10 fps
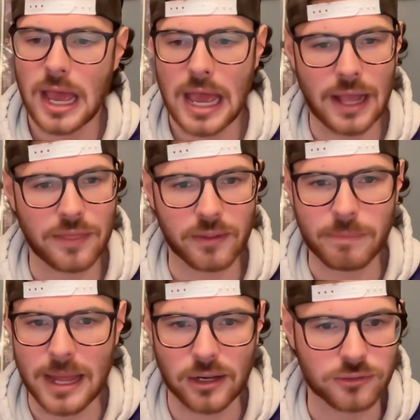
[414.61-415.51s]
and the
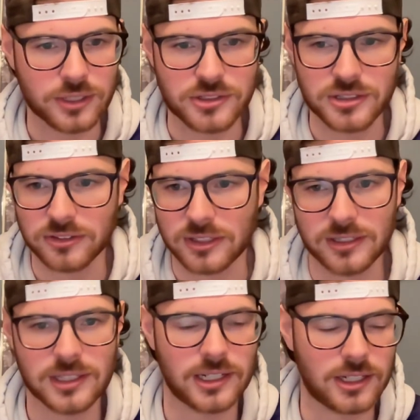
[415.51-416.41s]
penalties just
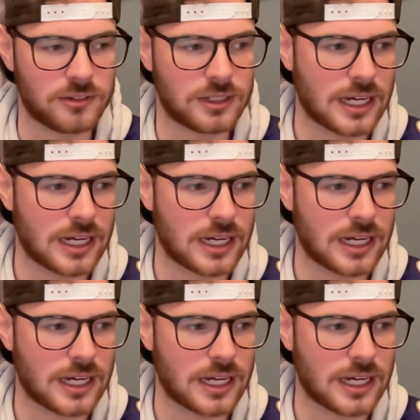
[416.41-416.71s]
continued.